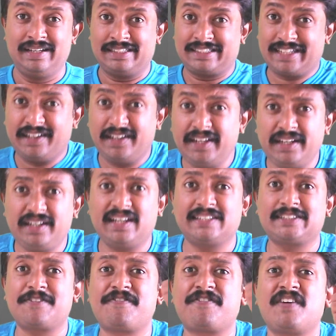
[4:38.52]
study it
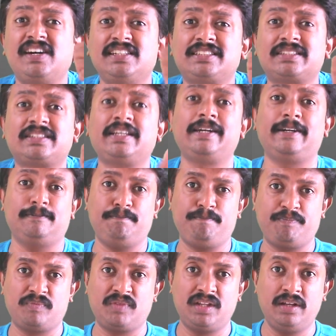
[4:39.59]
as a first
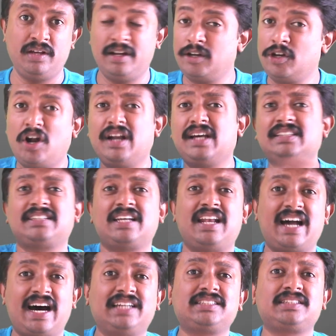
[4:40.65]
thing, not as a
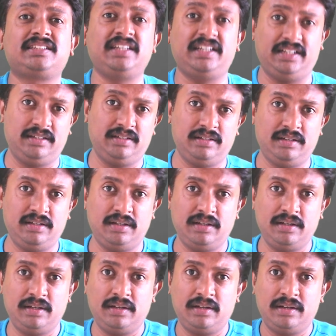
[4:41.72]
last thing.
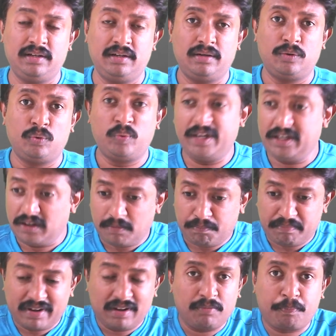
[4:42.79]
When
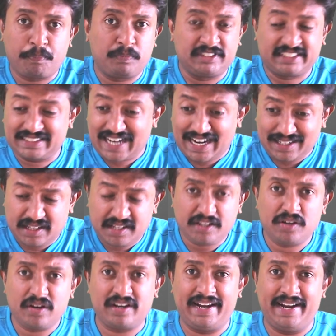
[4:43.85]
you're
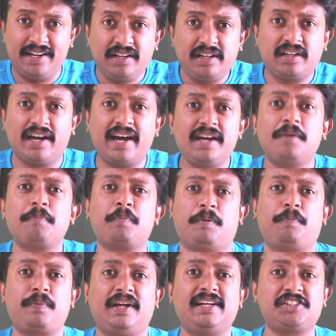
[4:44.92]
starting your entire
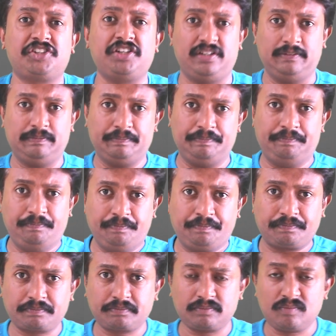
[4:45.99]
preparation
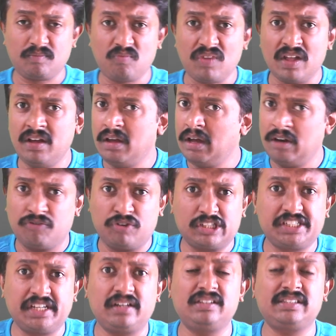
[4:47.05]
for
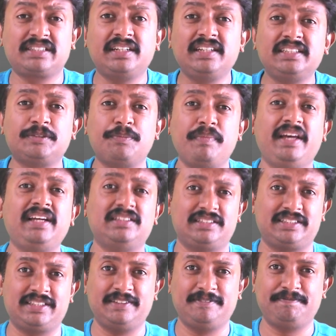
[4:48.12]
general studies
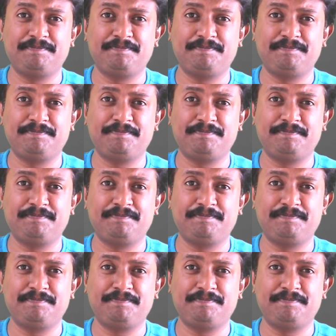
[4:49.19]
mains,